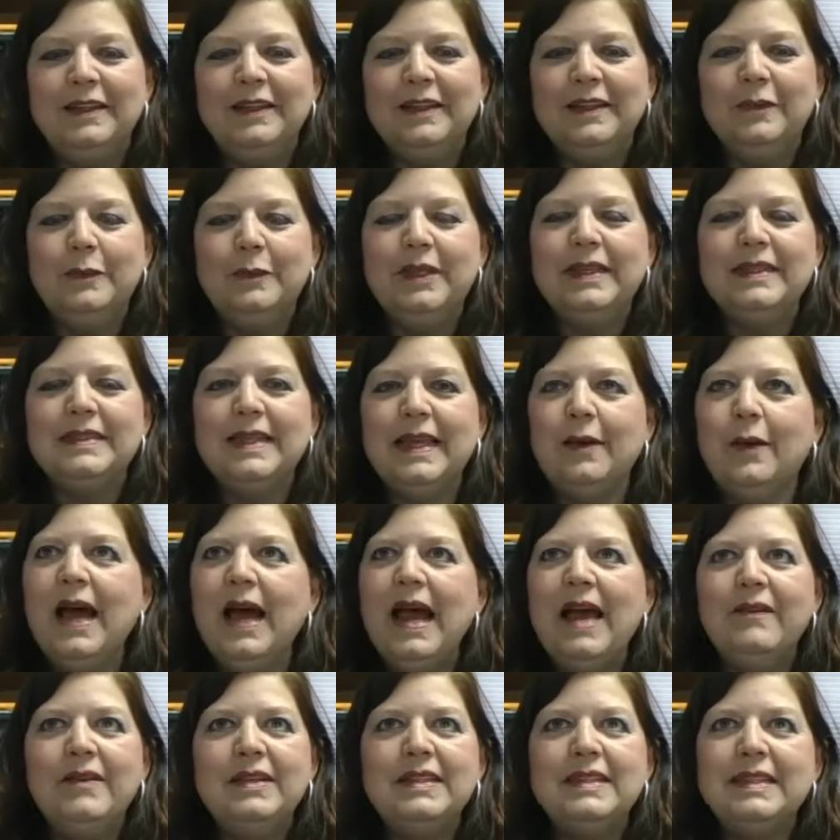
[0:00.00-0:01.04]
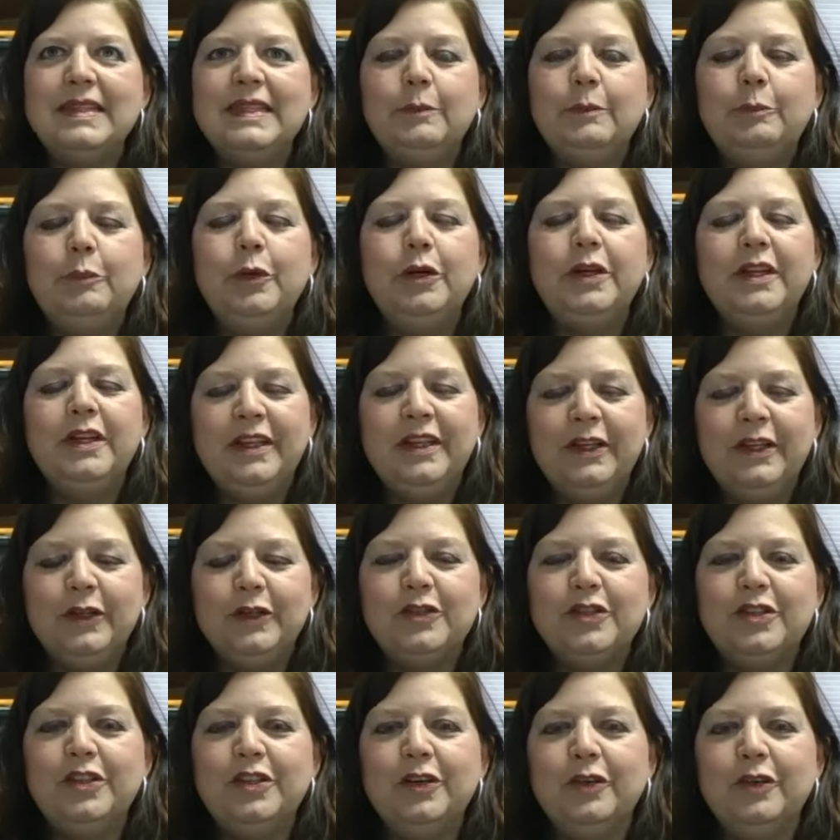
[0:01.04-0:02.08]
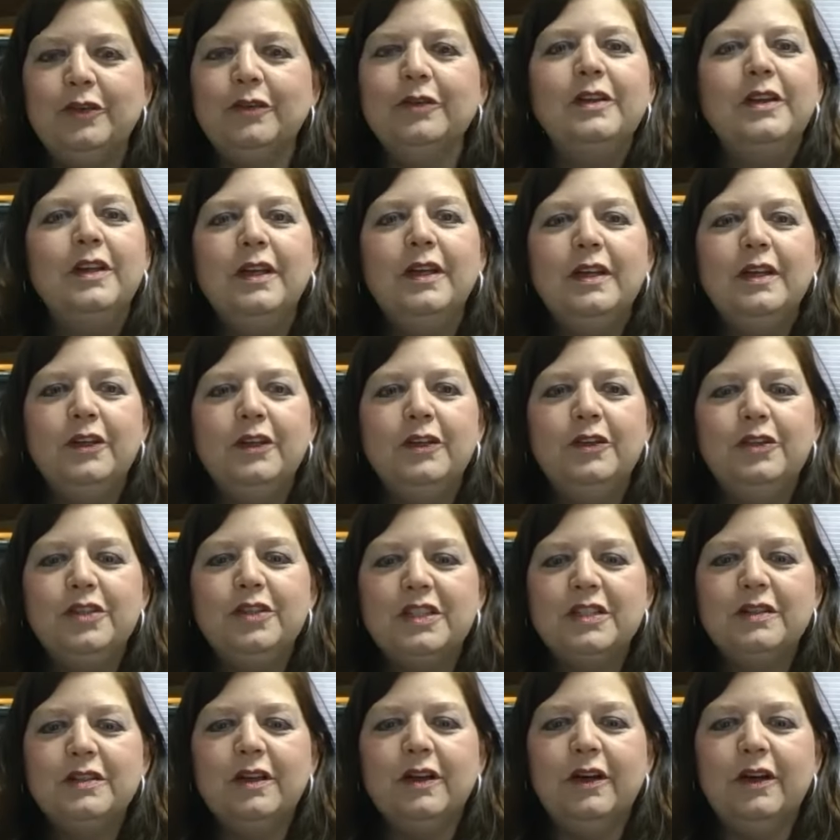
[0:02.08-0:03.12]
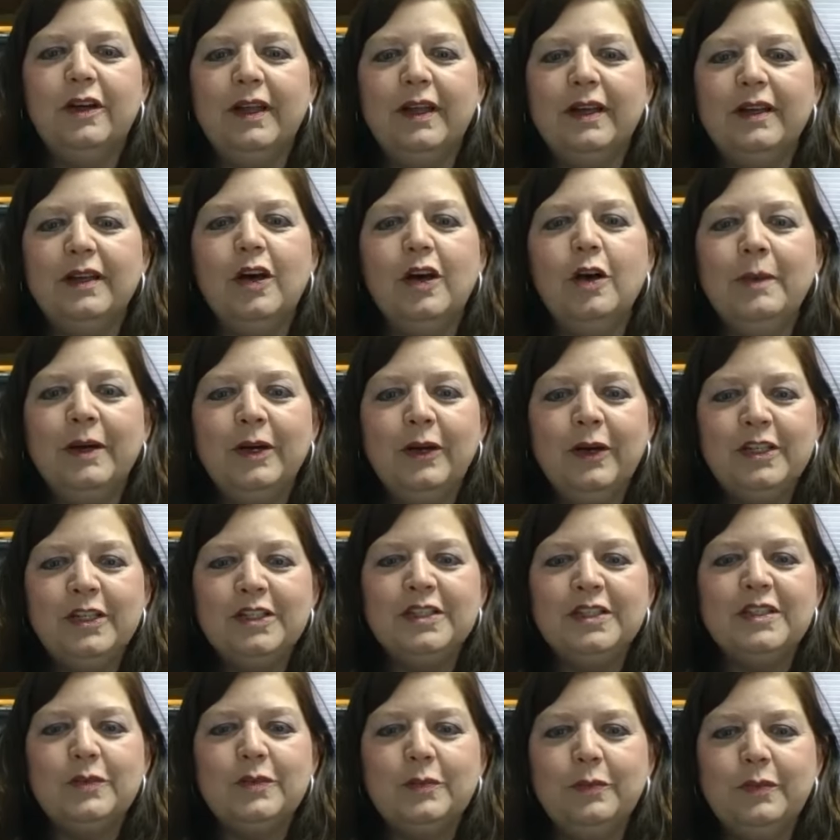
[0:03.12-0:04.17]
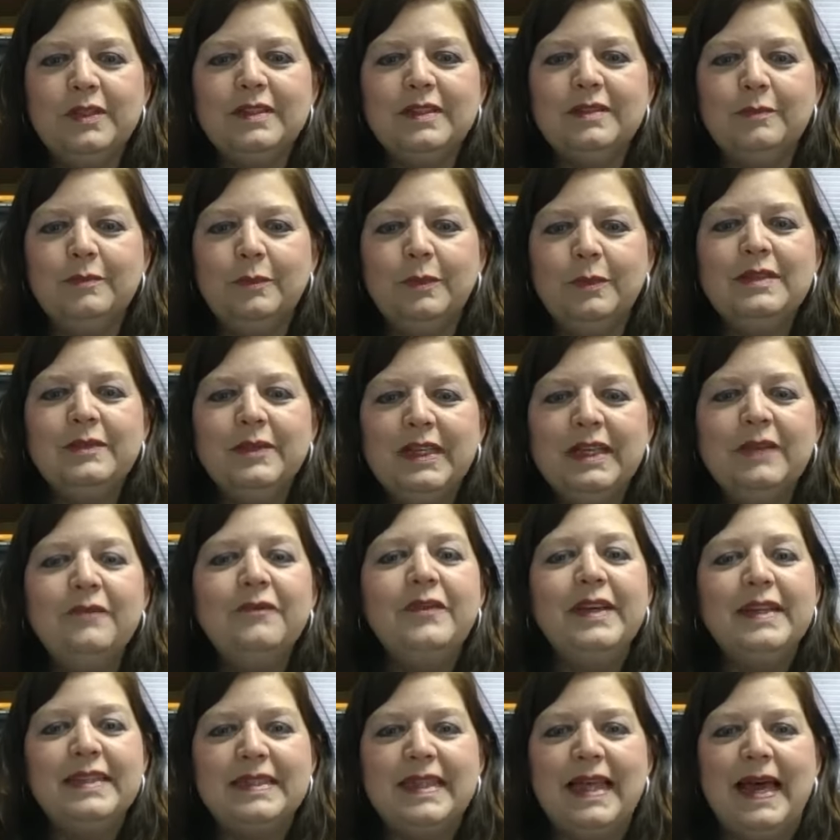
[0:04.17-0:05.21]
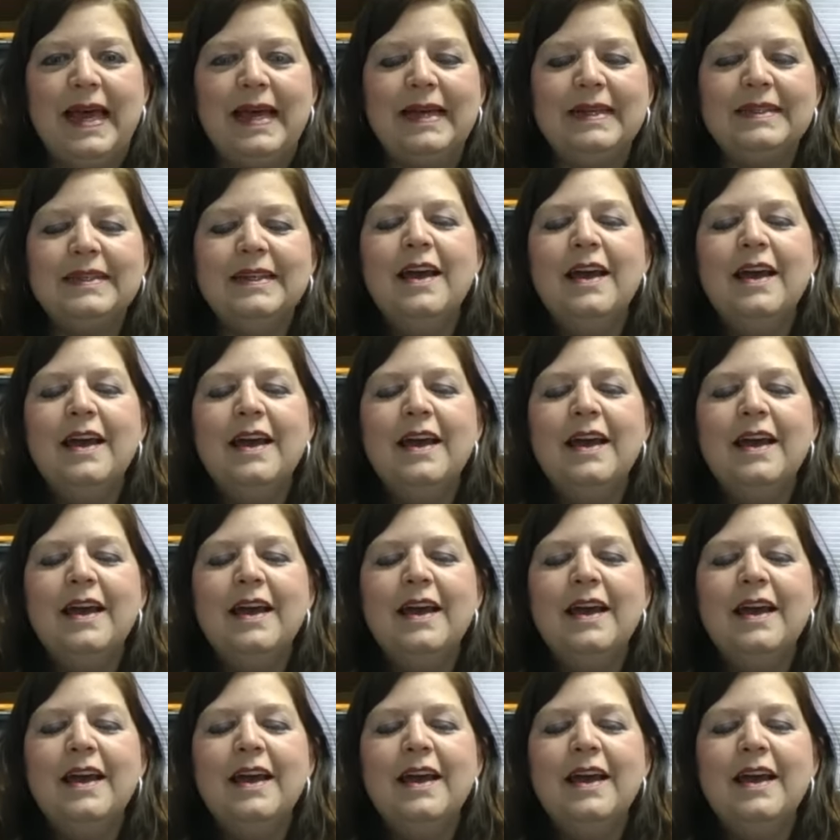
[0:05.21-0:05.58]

And when they say, well, I haven't seen a book in years, and you're just like, oh my gracious, we can fix that.